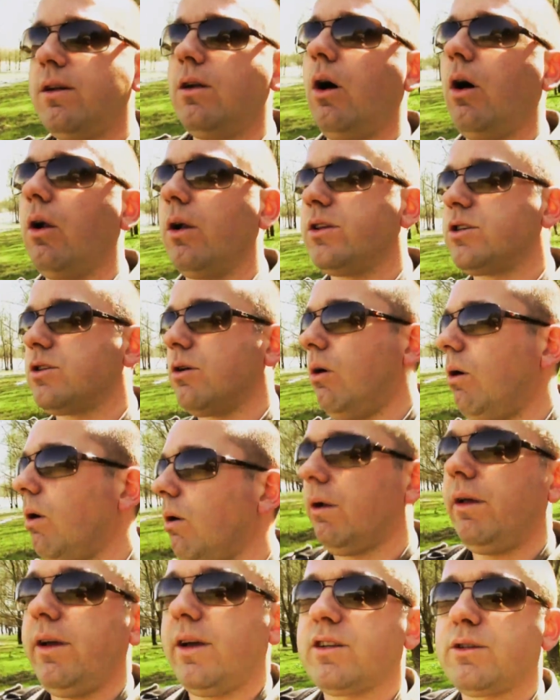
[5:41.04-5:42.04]
knowledge,
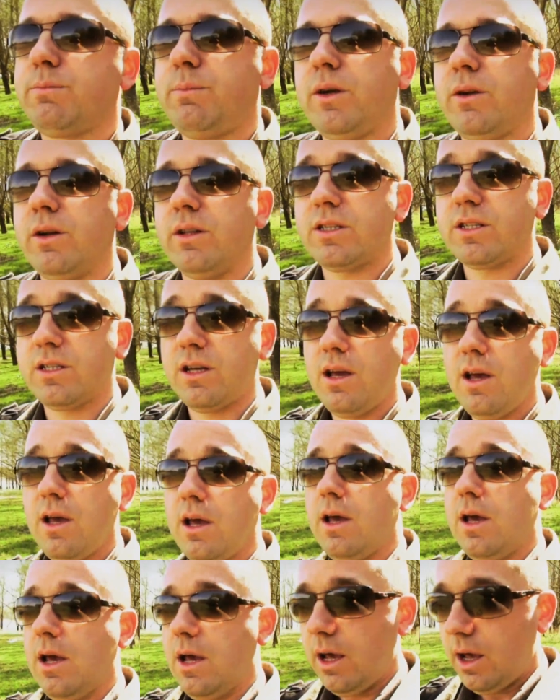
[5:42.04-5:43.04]
all their experience
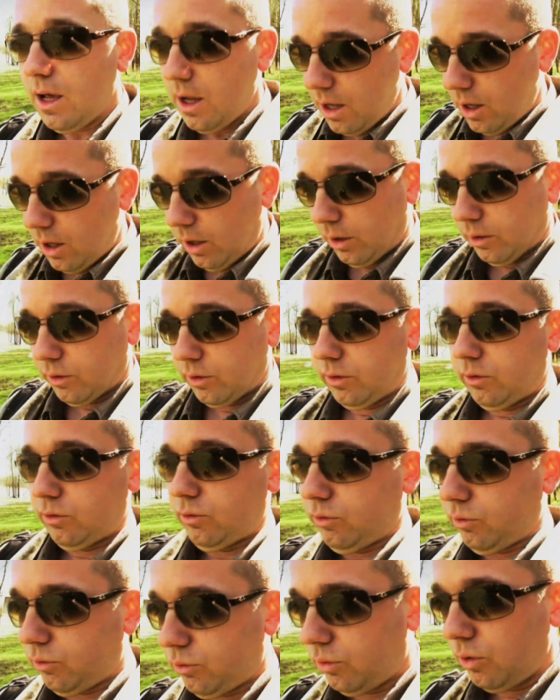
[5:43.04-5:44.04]

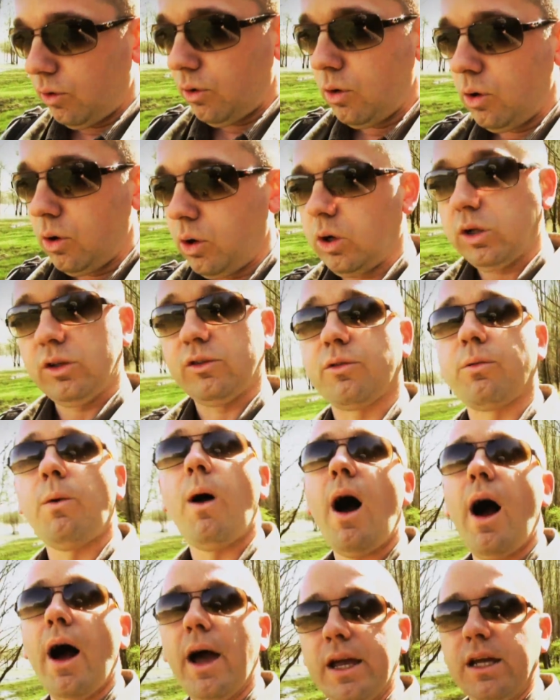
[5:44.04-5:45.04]
to
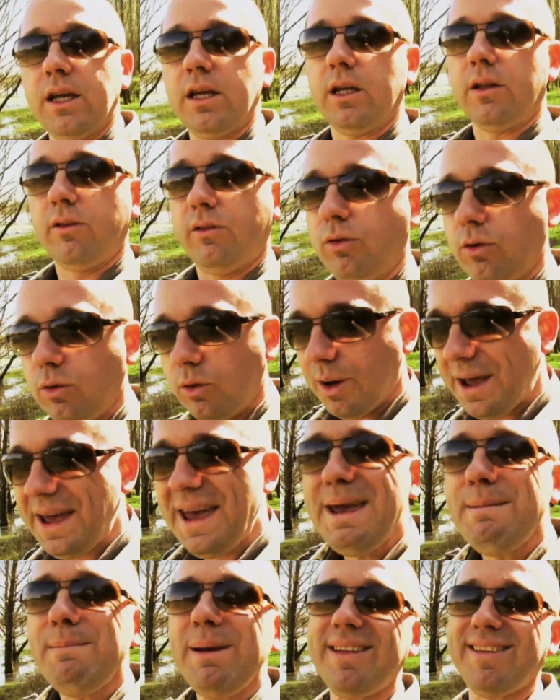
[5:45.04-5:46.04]
try to
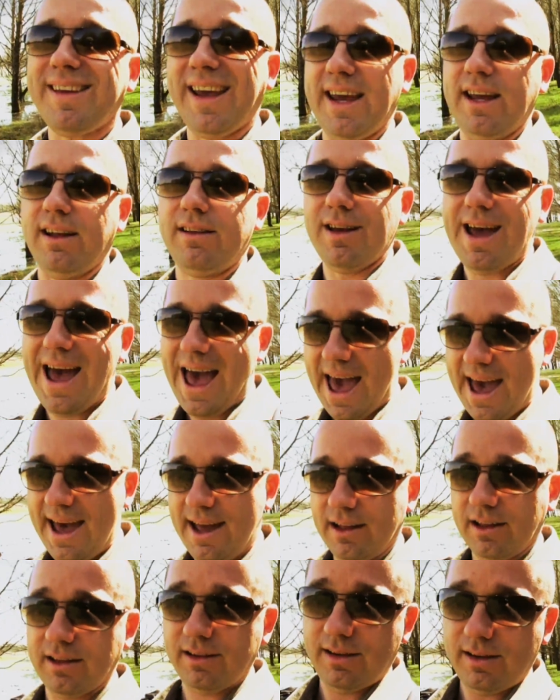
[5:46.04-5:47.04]
imitate a
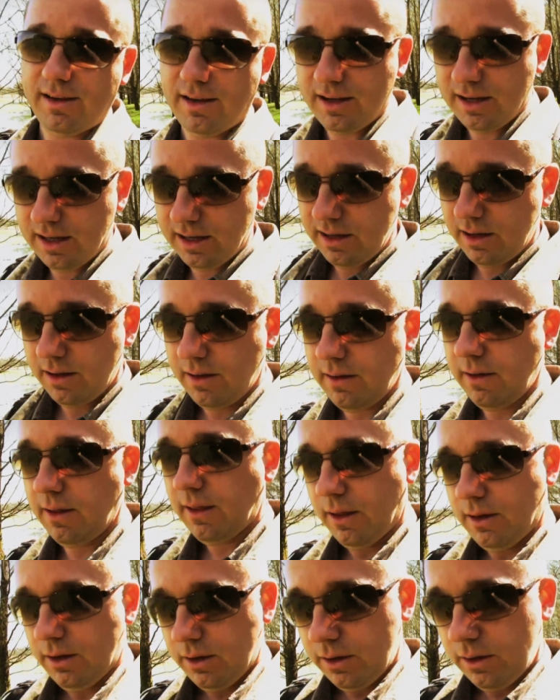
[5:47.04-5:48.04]
hand
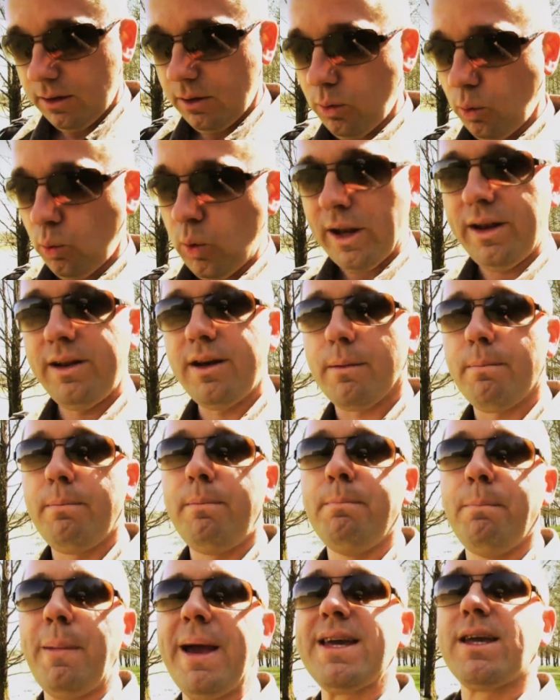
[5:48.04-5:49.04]
when they're
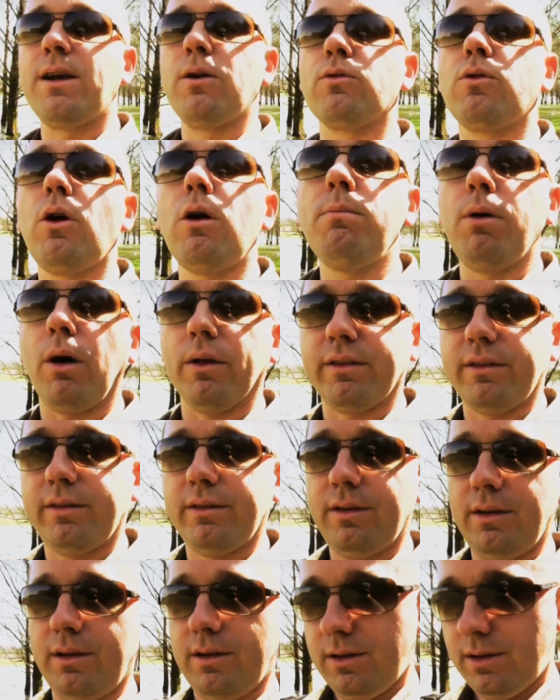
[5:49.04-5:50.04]
making
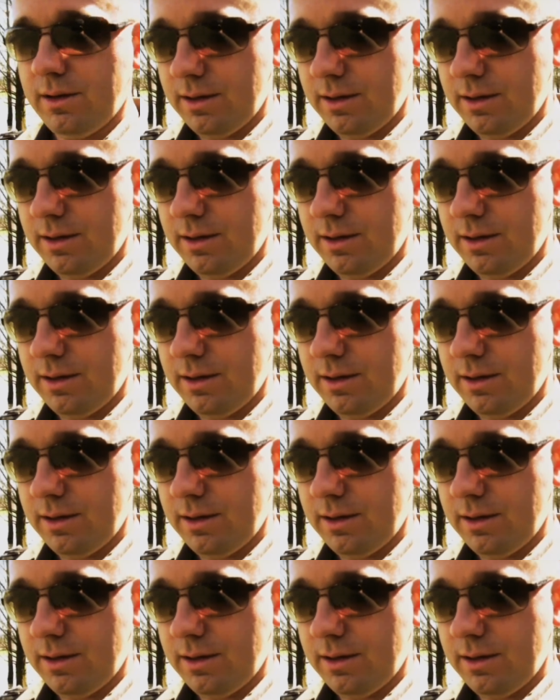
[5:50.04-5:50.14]
robots.